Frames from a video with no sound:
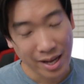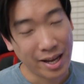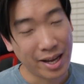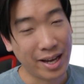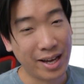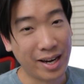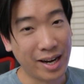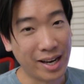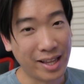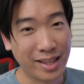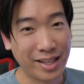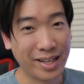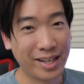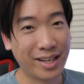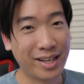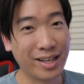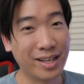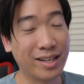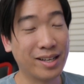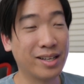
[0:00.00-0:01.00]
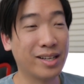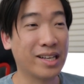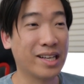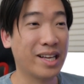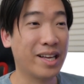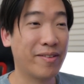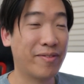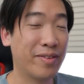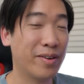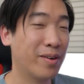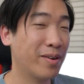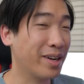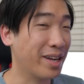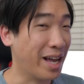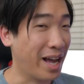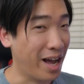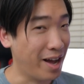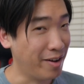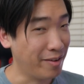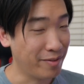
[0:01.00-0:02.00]
And I think if you already
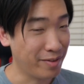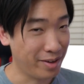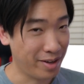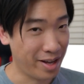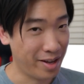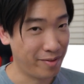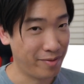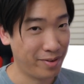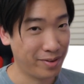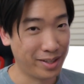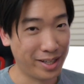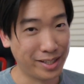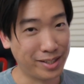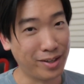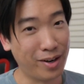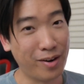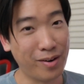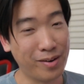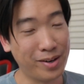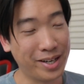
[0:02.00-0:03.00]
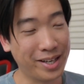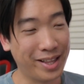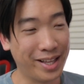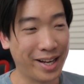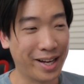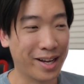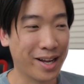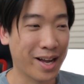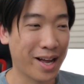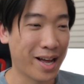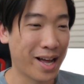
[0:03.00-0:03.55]
have a headphone that's already like